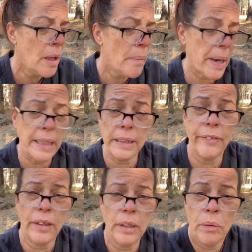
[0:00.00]
but I
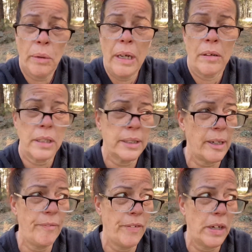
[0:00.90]
definitely will because
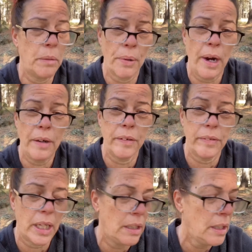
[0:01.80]
I'm fucking proud of
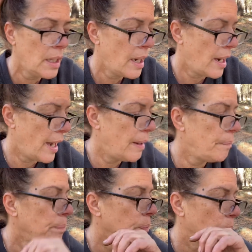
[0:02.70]
it.
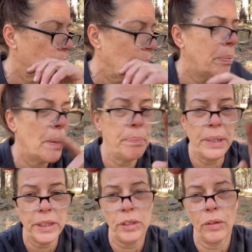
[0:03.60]
Um, but
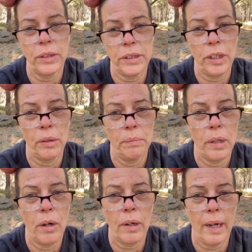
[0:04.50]
please don't assume,
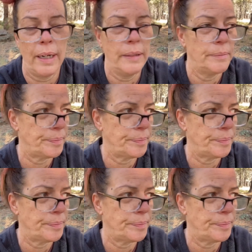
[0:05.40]
okay?